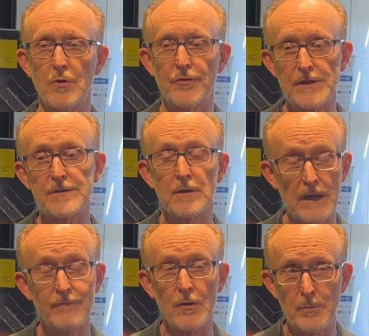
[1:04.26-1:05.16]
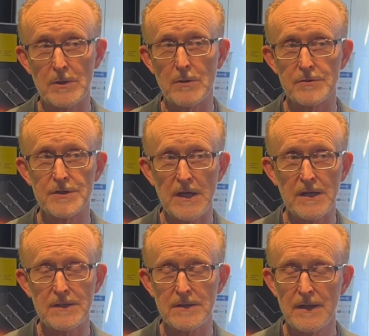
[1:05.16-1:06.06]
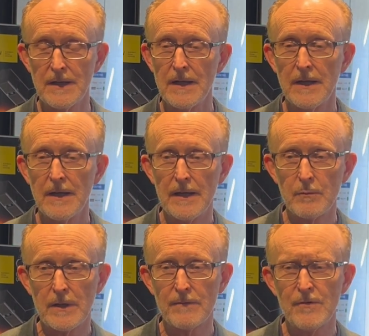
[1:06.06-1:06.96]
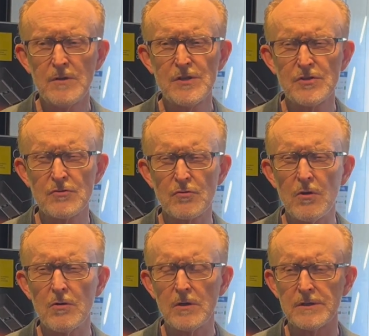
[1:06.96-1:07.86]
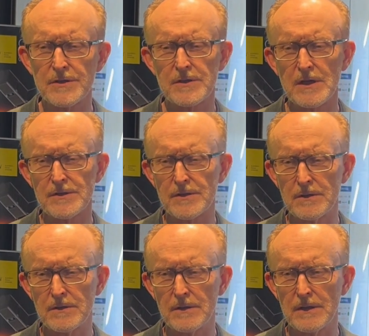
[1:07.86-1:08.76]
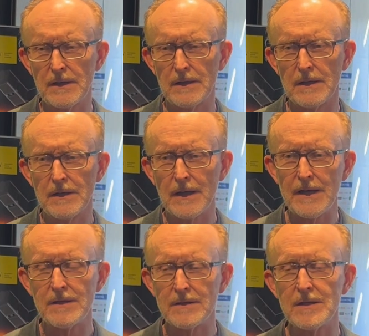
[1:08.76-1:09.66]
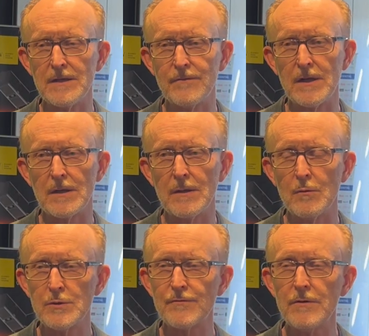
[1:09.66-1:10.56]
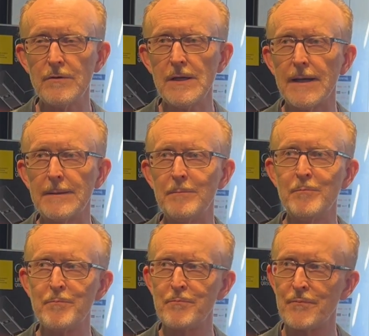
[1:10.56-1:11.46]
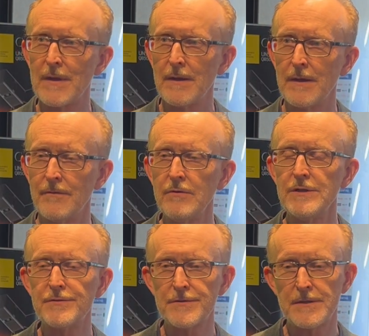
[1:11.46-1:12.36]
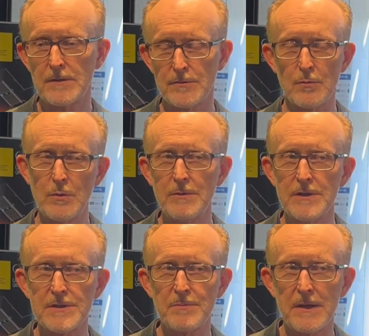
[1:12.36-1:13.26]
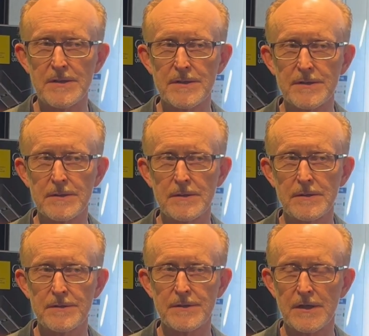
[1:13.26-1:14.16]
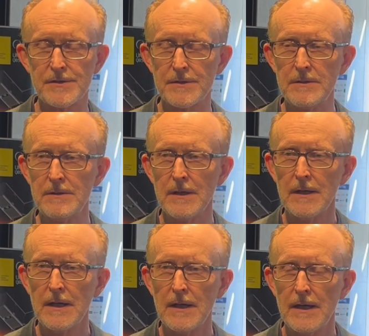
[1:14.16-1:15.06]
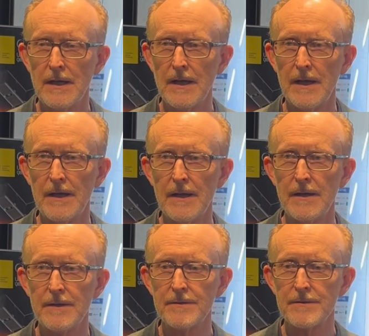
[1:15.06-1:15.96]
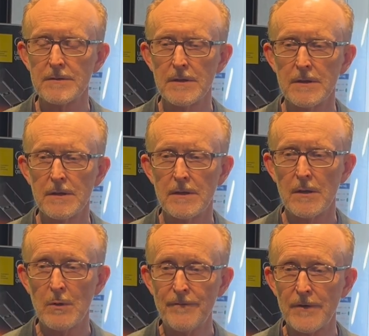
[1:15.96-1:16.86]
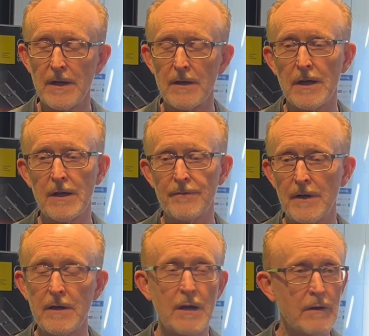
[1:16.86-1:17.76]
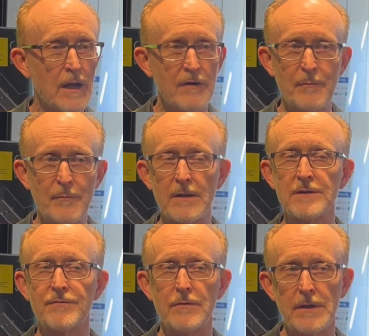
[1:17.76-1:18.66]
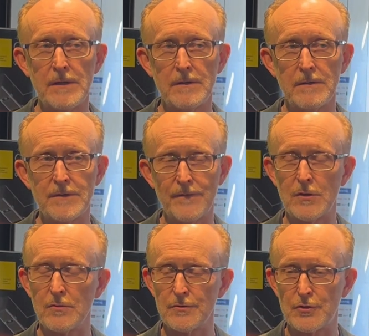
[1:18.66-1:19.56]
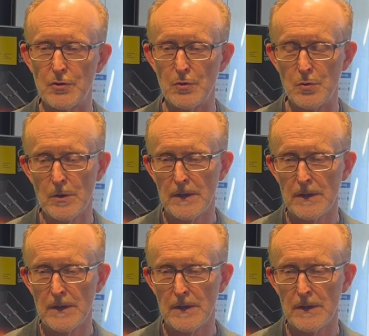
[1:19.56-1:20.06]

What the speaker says: things that have not been launched yet. And we had a very strong discussion late in the evening. It was very, very interesting. It was a women in space discussion. And it went for an hour and a half. And an hour and a half panel is very difficult to